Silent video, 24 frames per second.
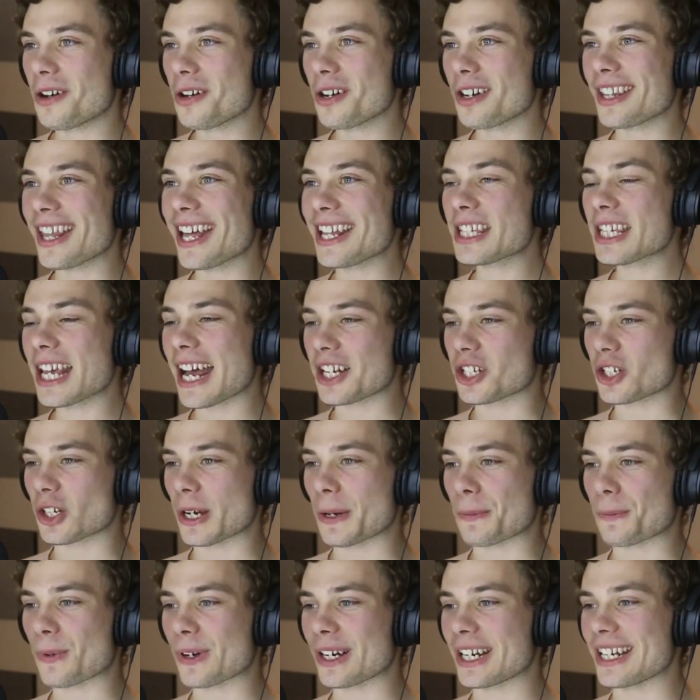Oh, that's actually
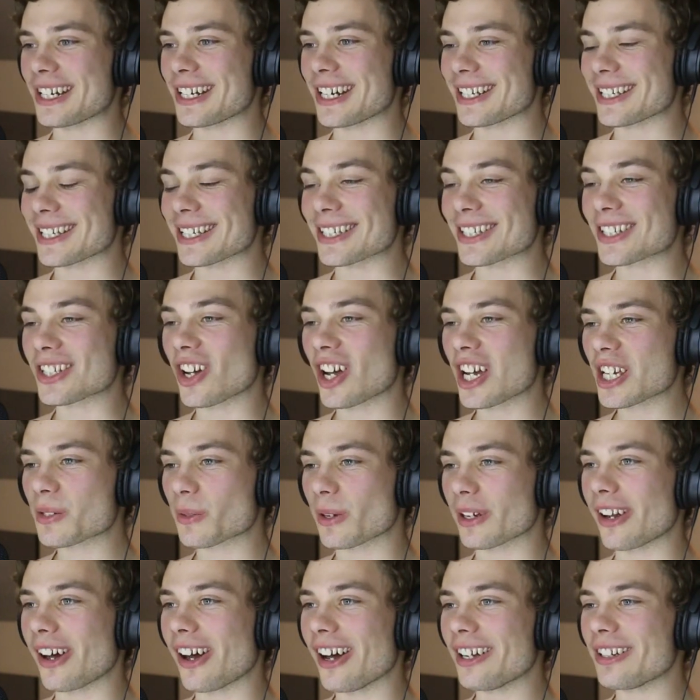a pretty decent size
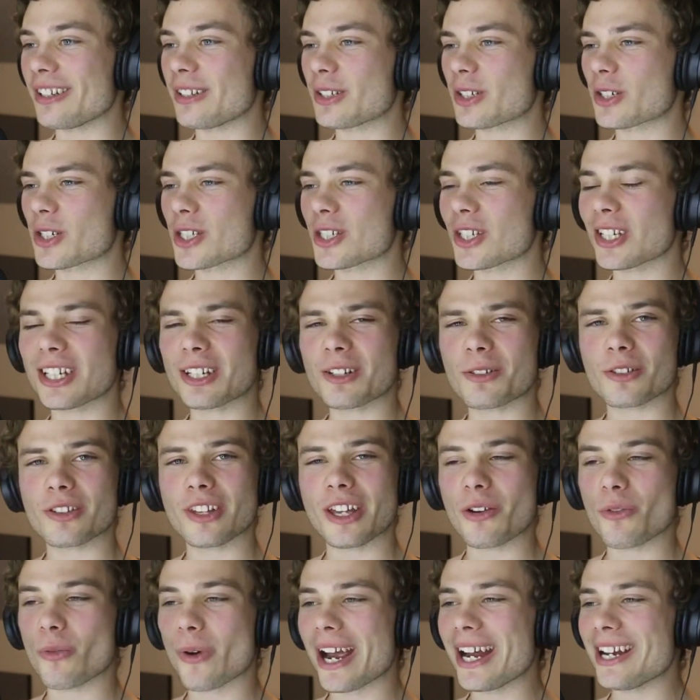one. Because
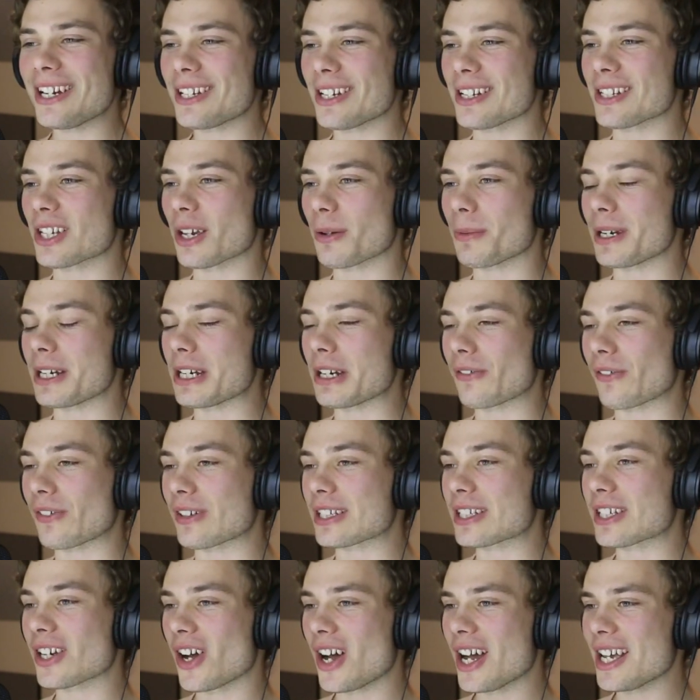they range in so many different
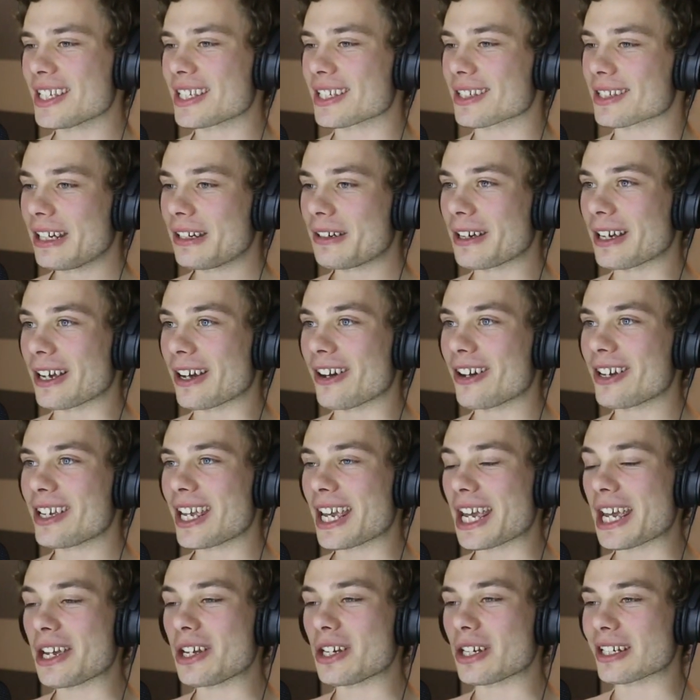sizes. There you go.
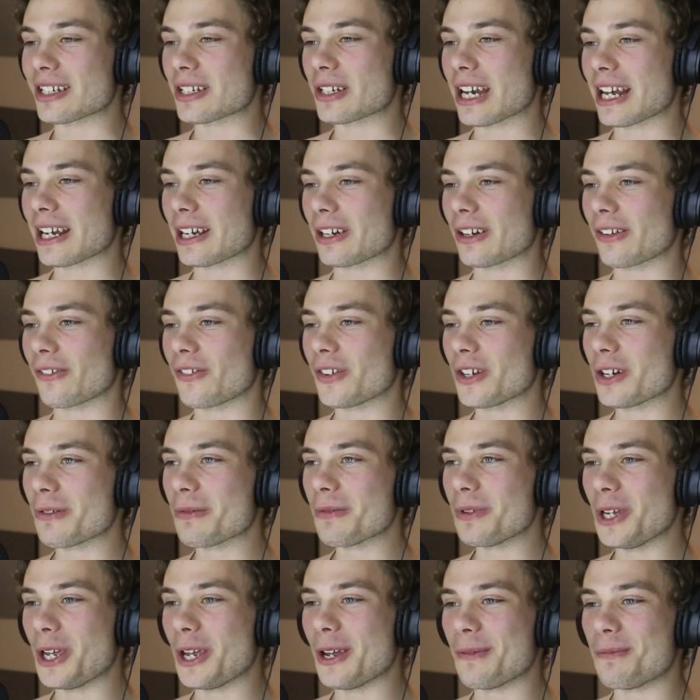Yeah, you're just taking a film.
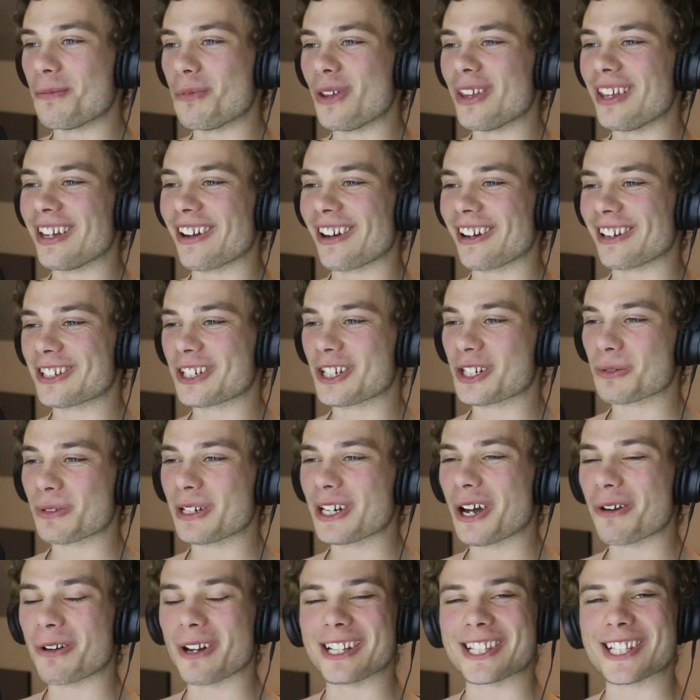Because we
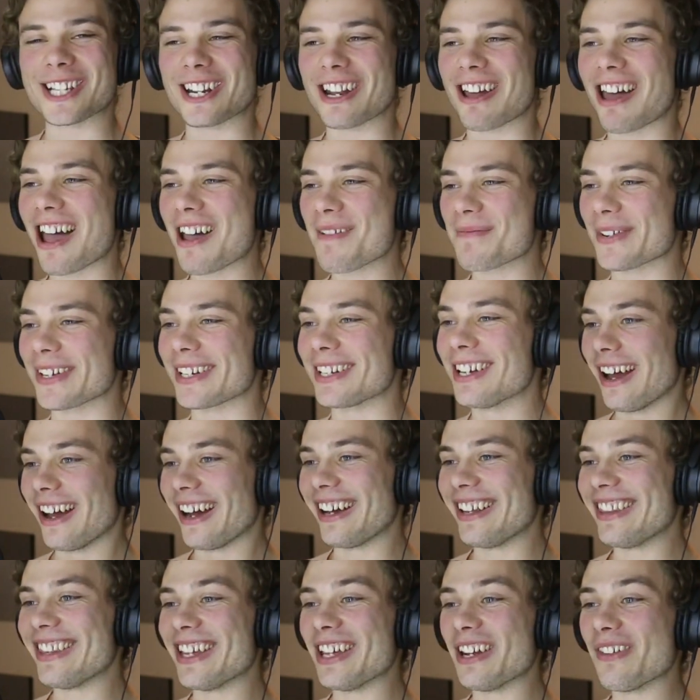know what's going to happen.
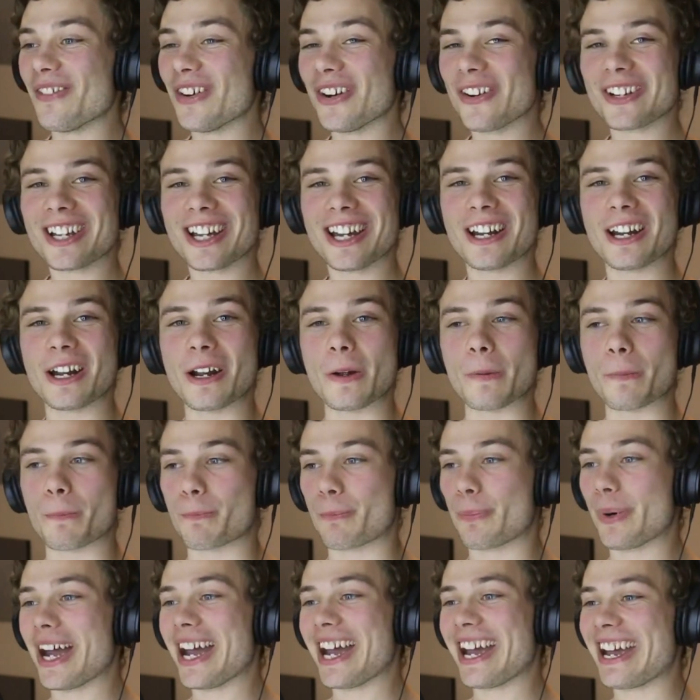And then a volcano.
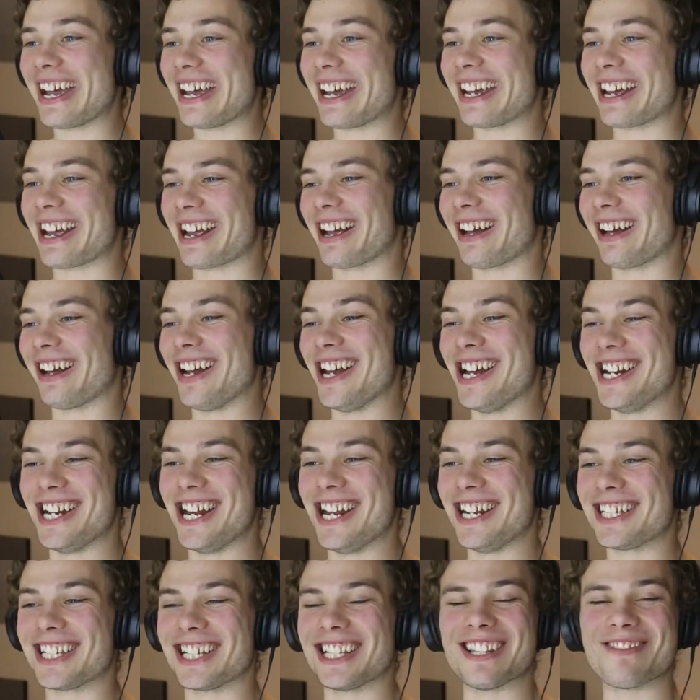Bang.
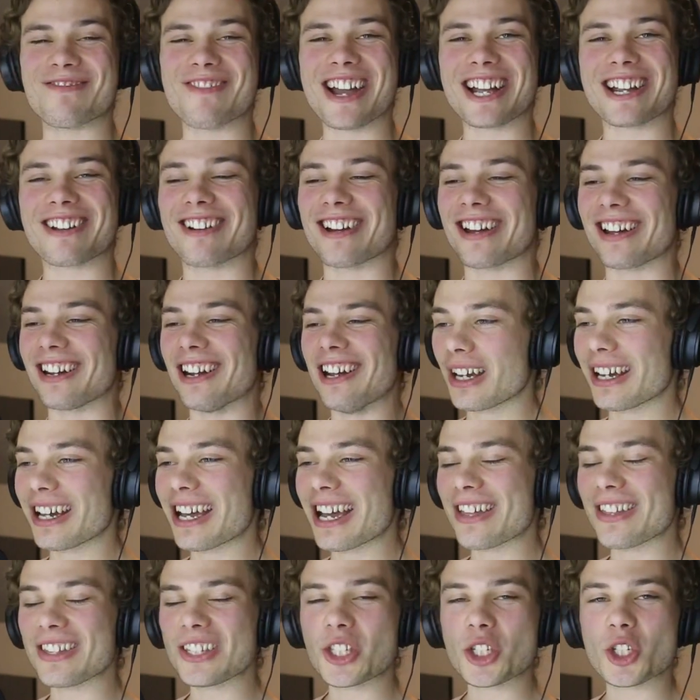Just in the background.
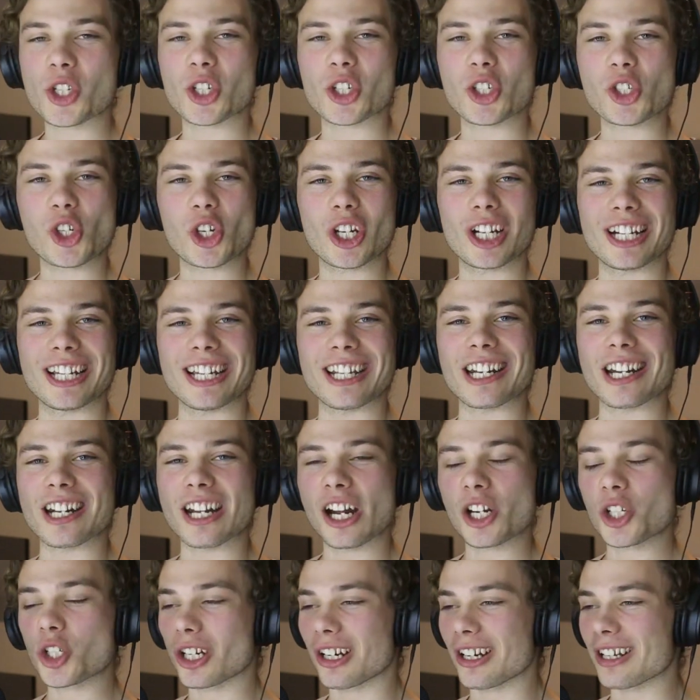This is just chilly and a
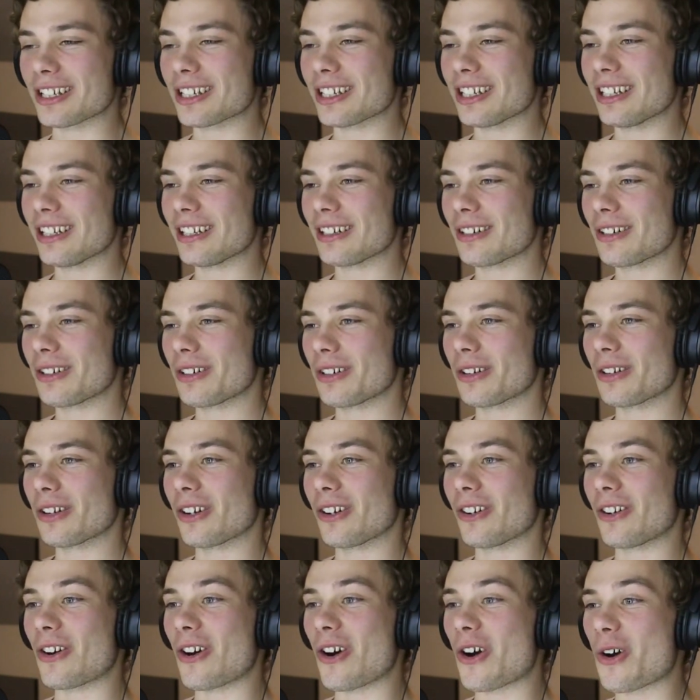nutshell, isn't it?
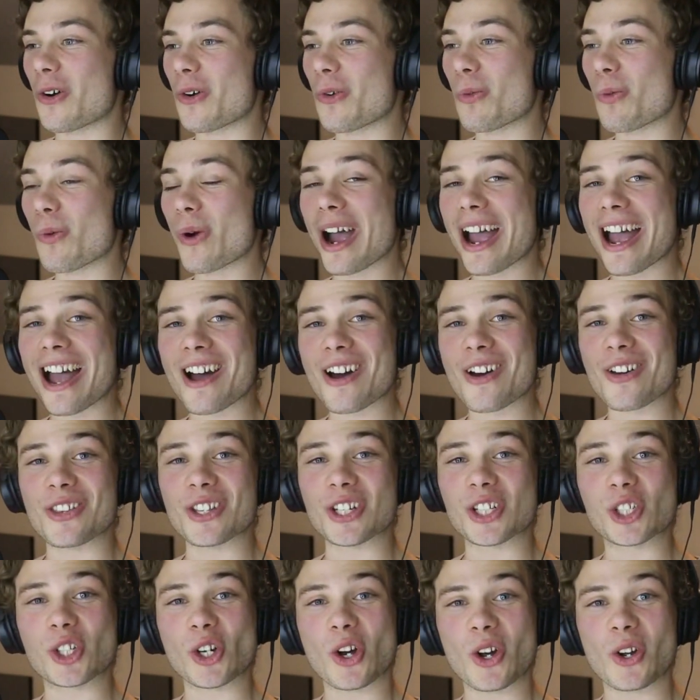Oh, wow. The
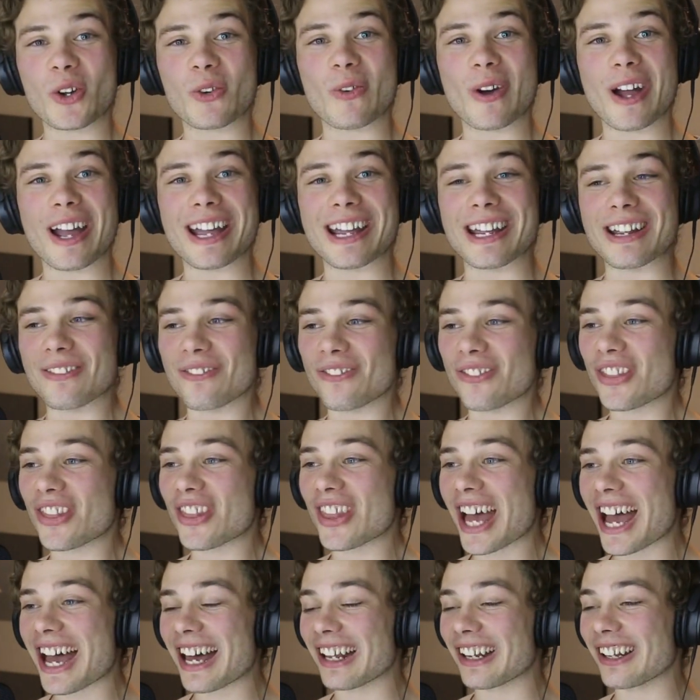shockwave
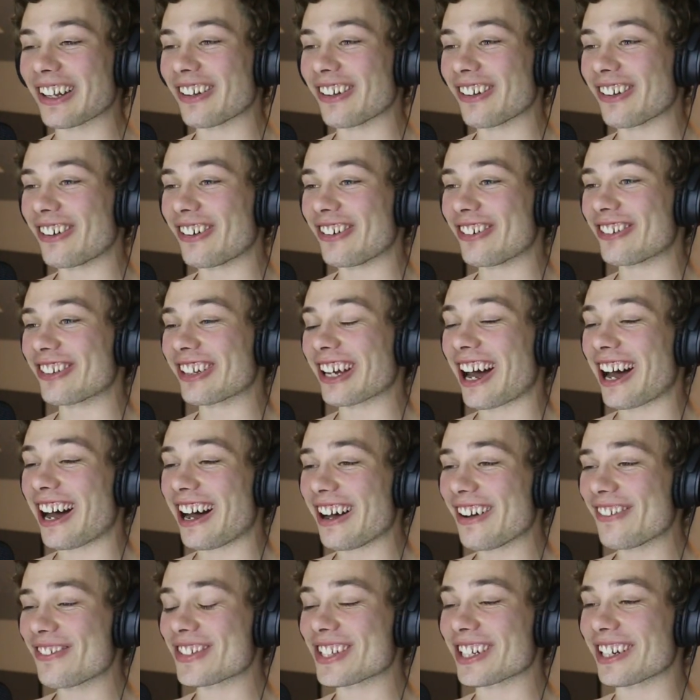that long
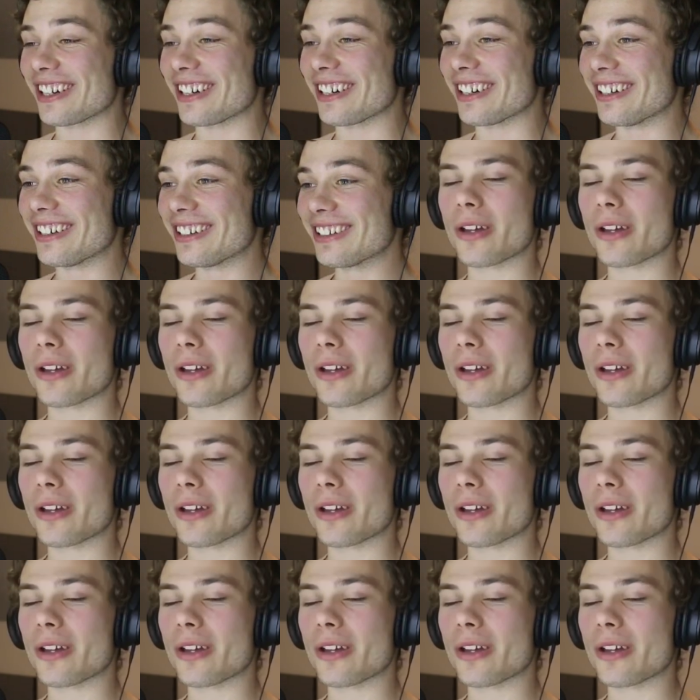after.